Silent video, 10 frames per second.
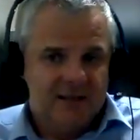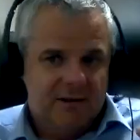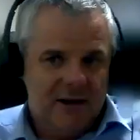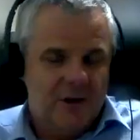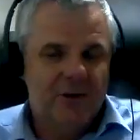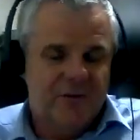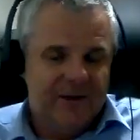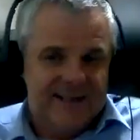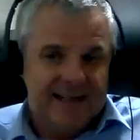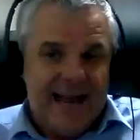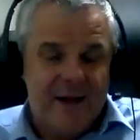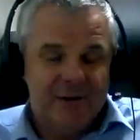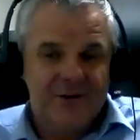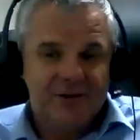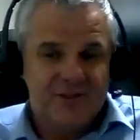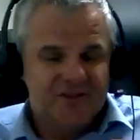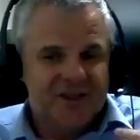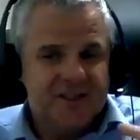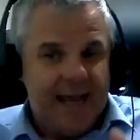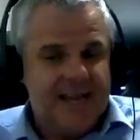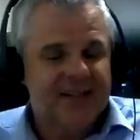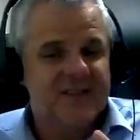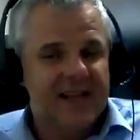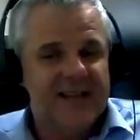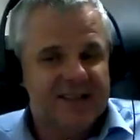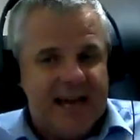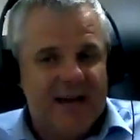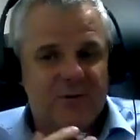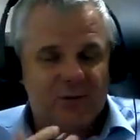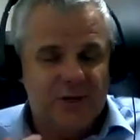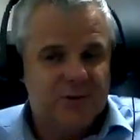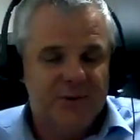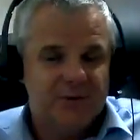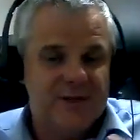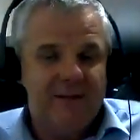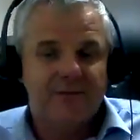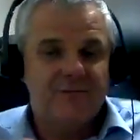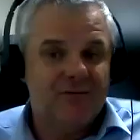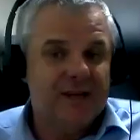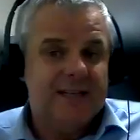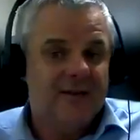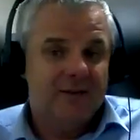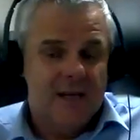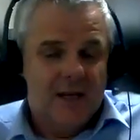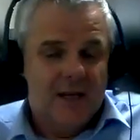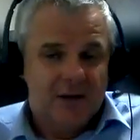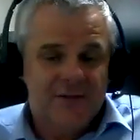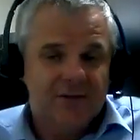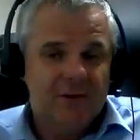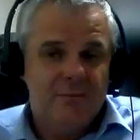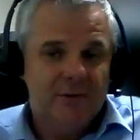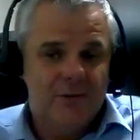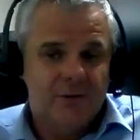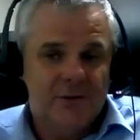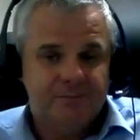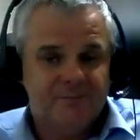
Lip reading: COVID allows us to test things out which we would never really could have done before.